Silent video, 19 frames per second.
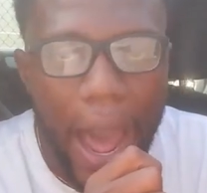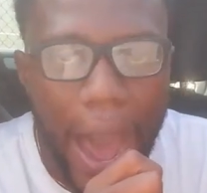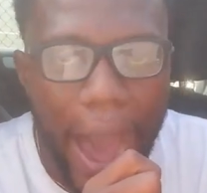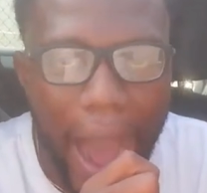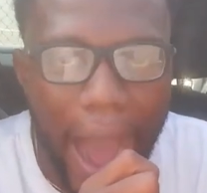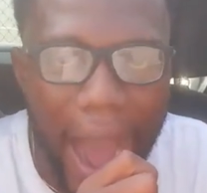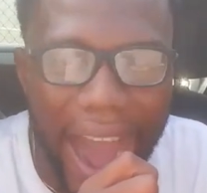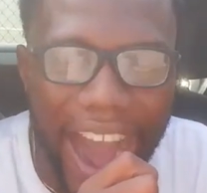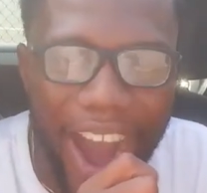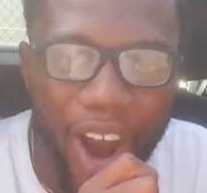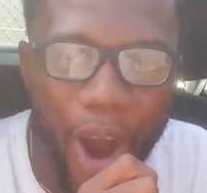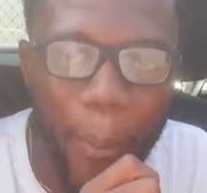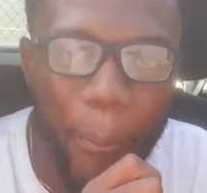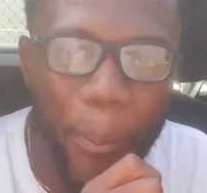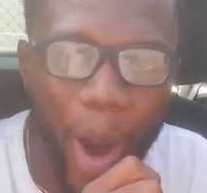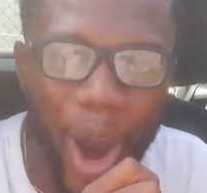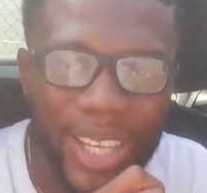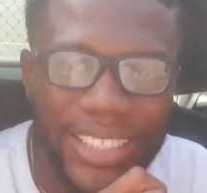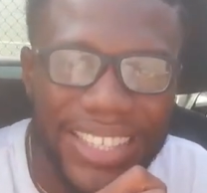
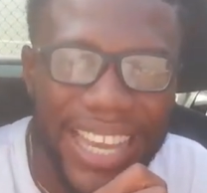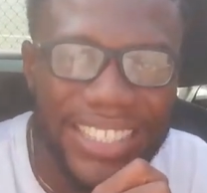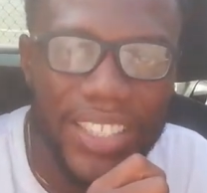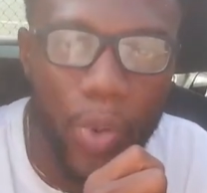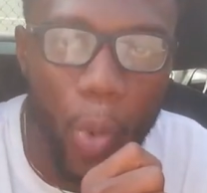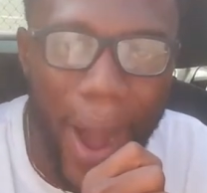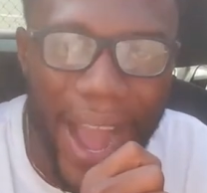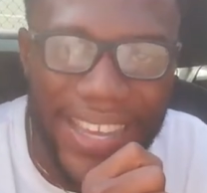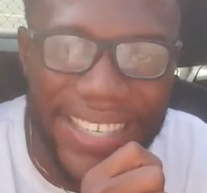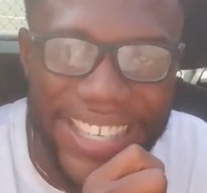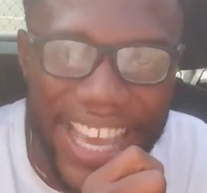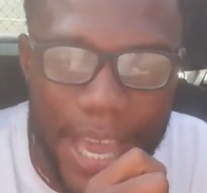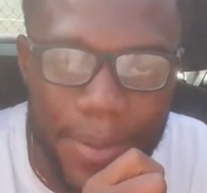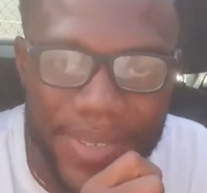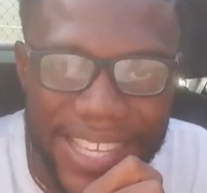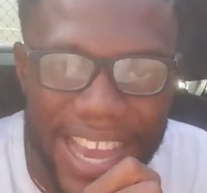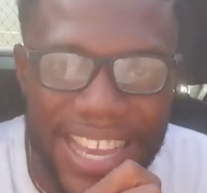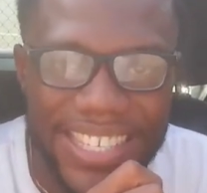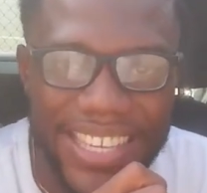About 31
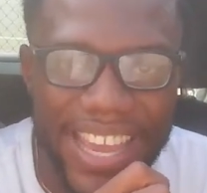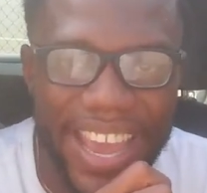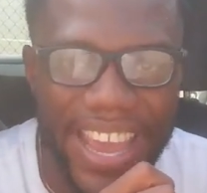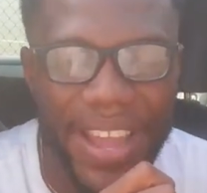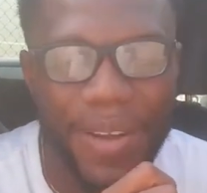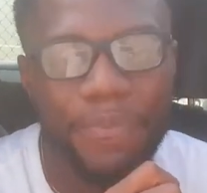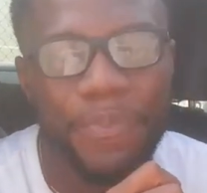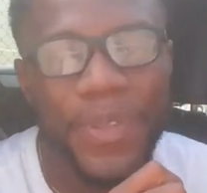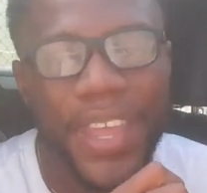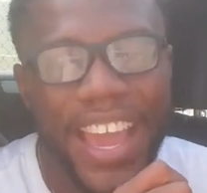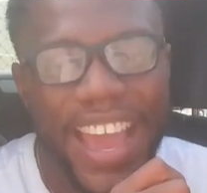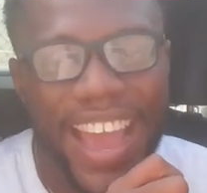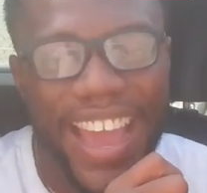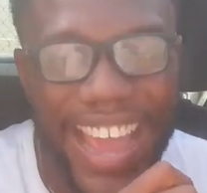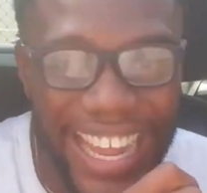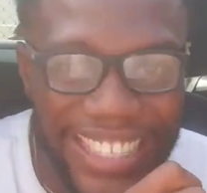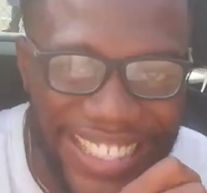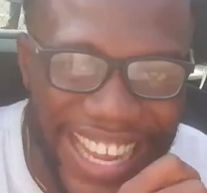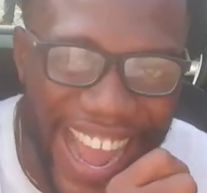games, I say, I
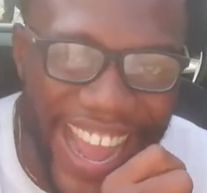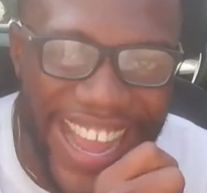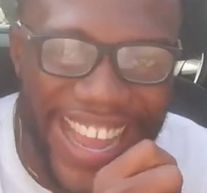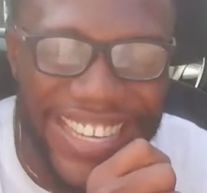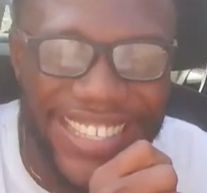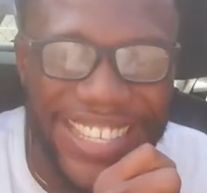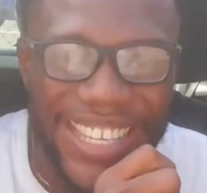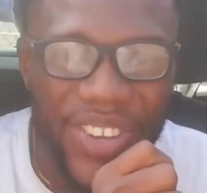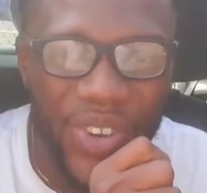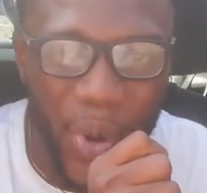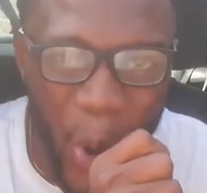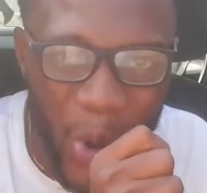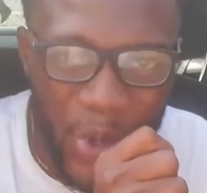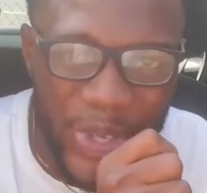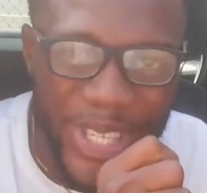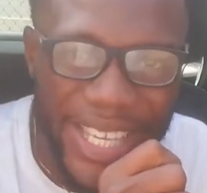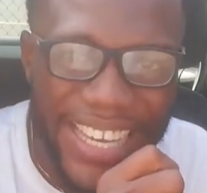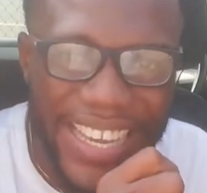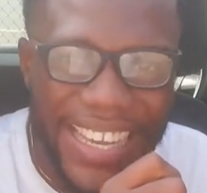had 18
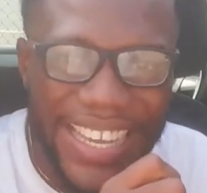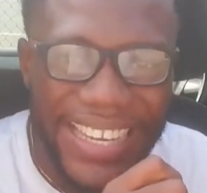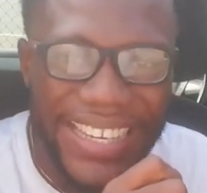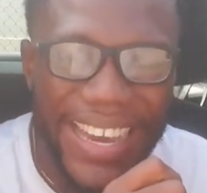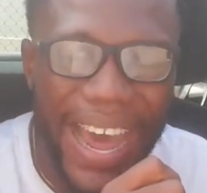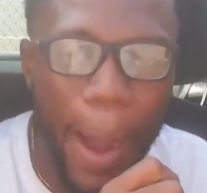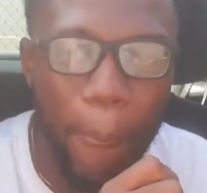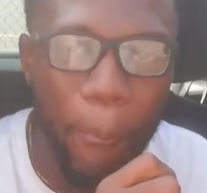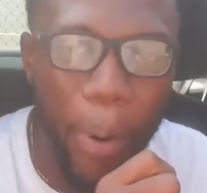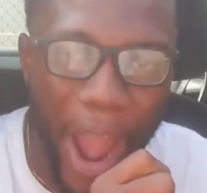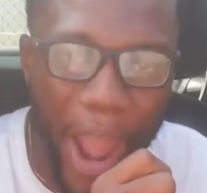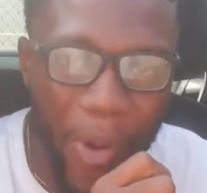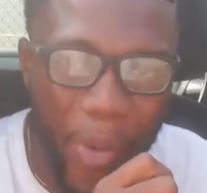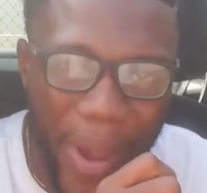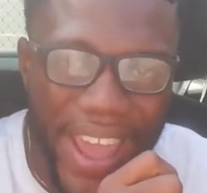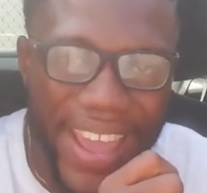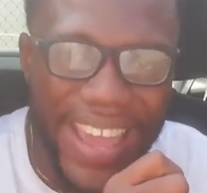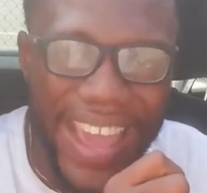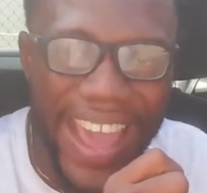goals. Now, boy,
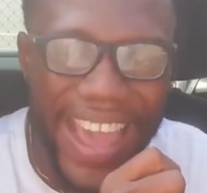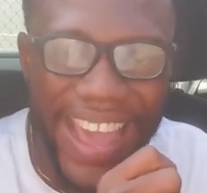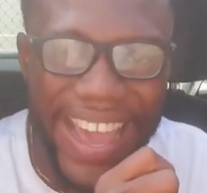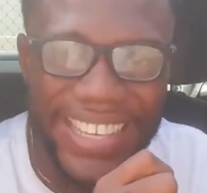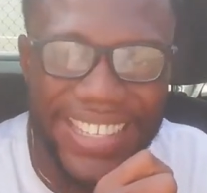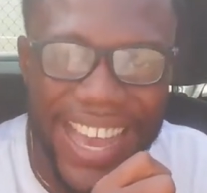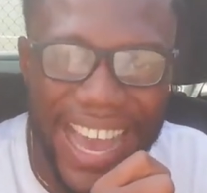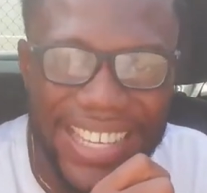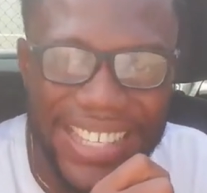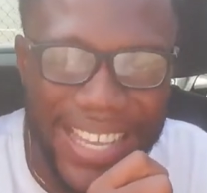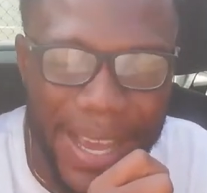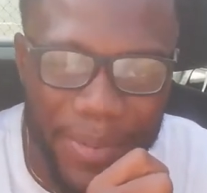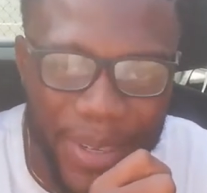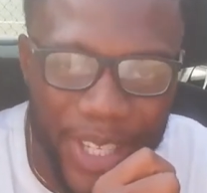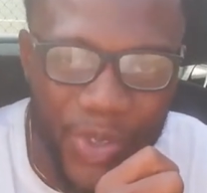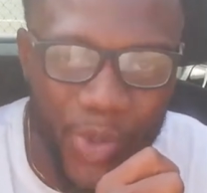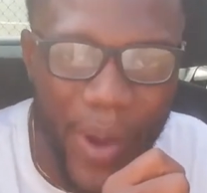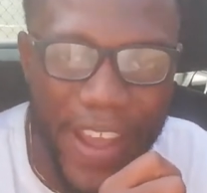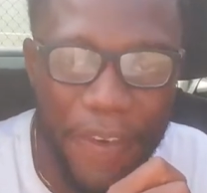we and Yasem
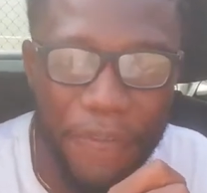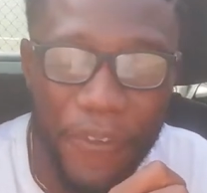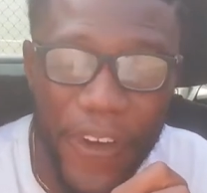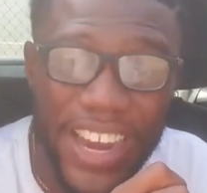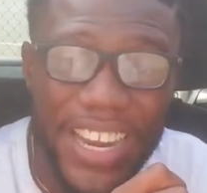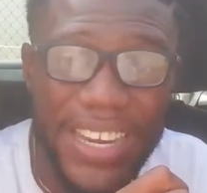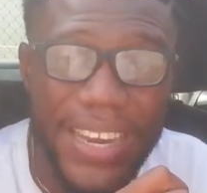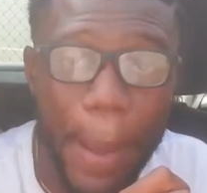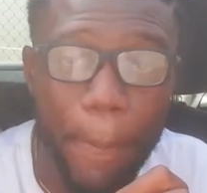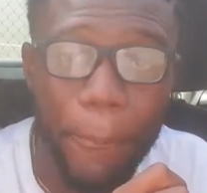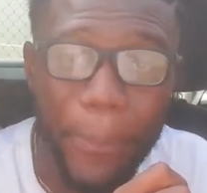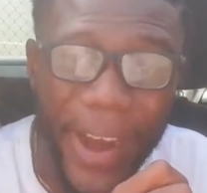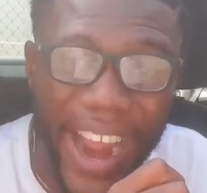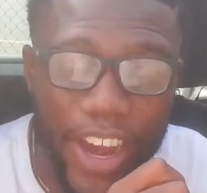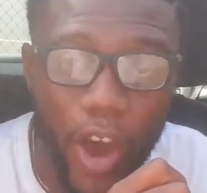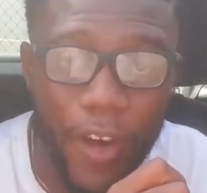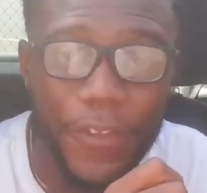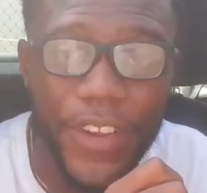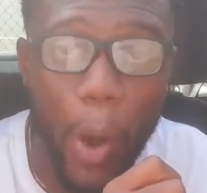get to a friend of the
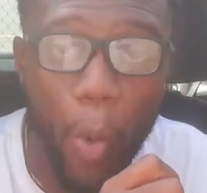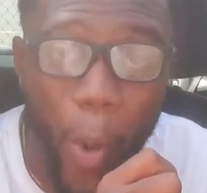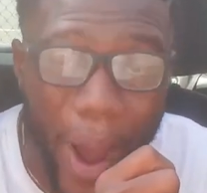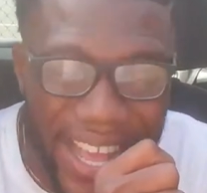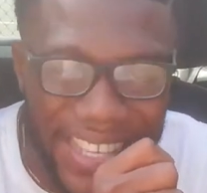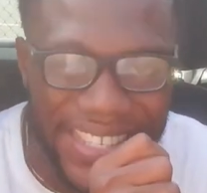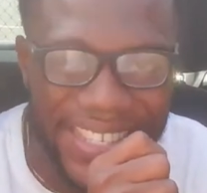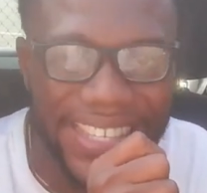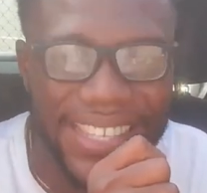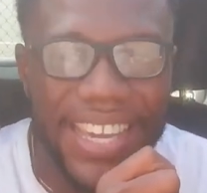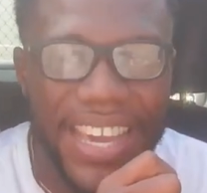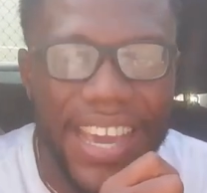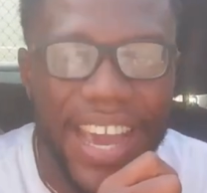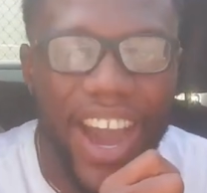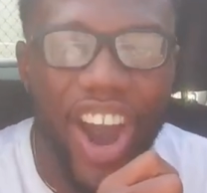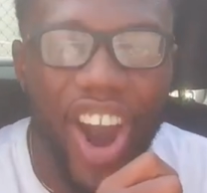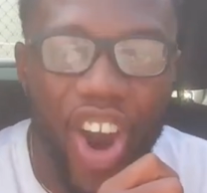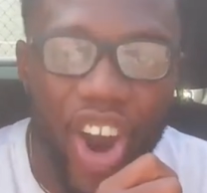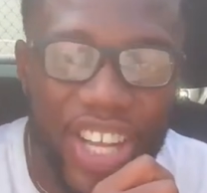pride of the West.
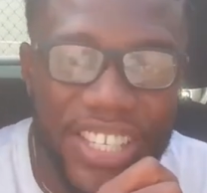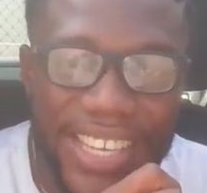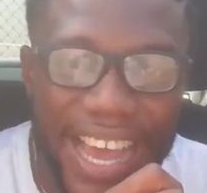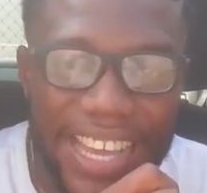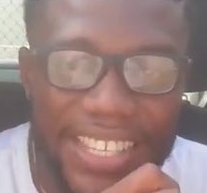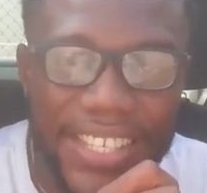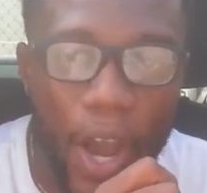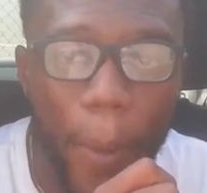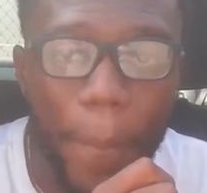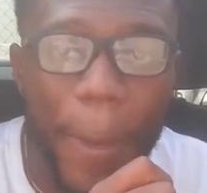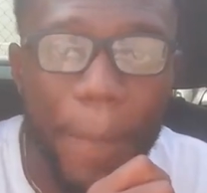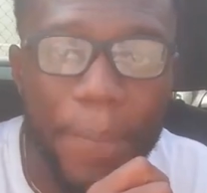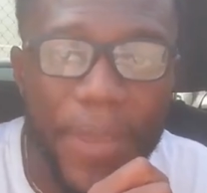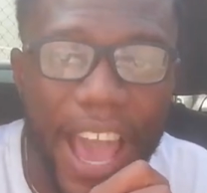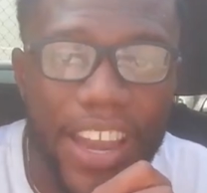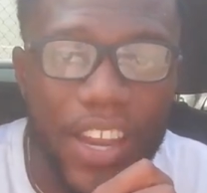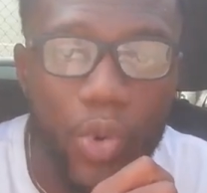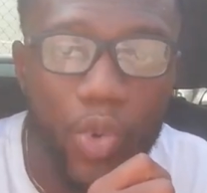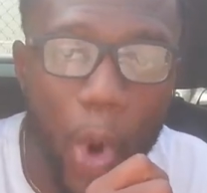Or Sase will be
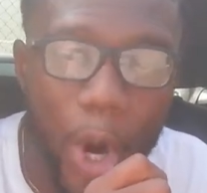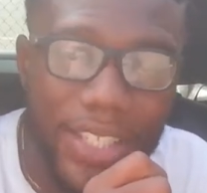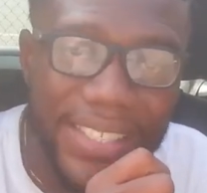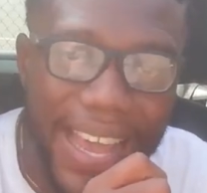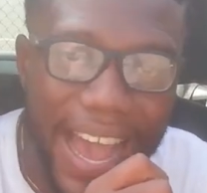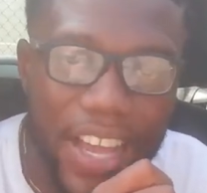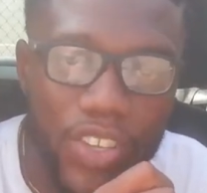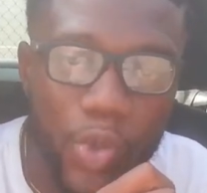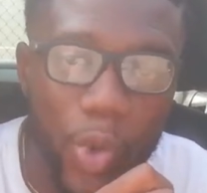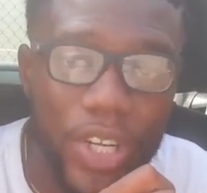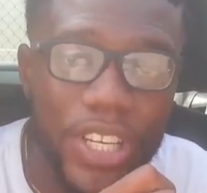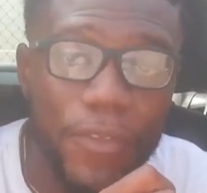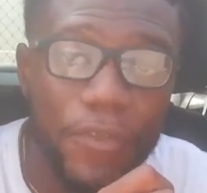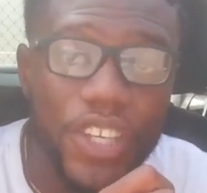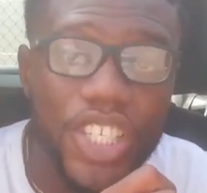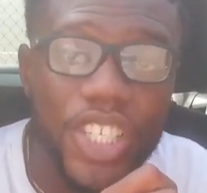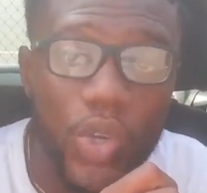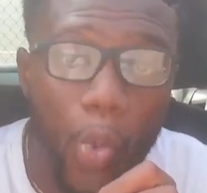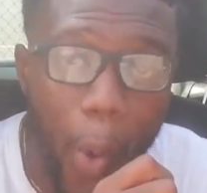any goal stars for
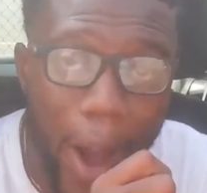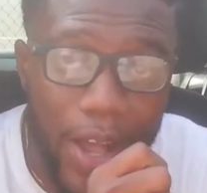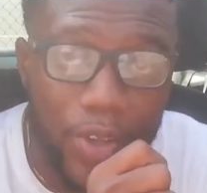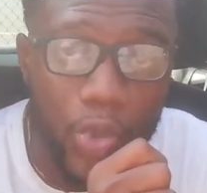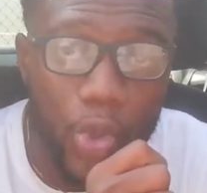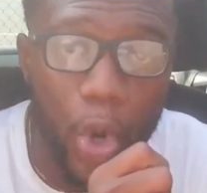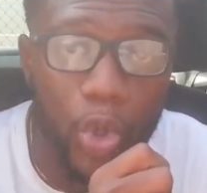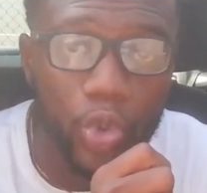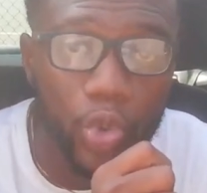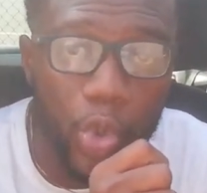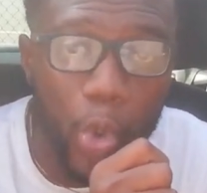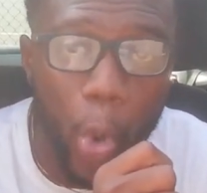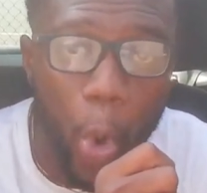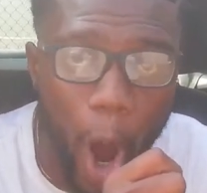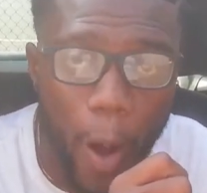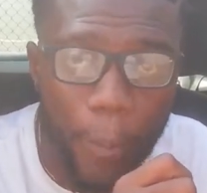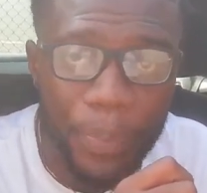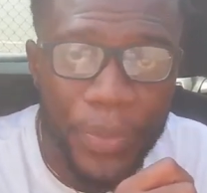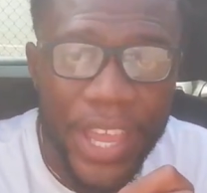Division 1, Zone
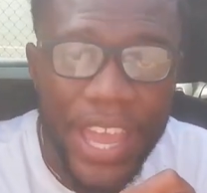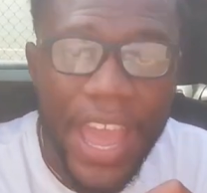2.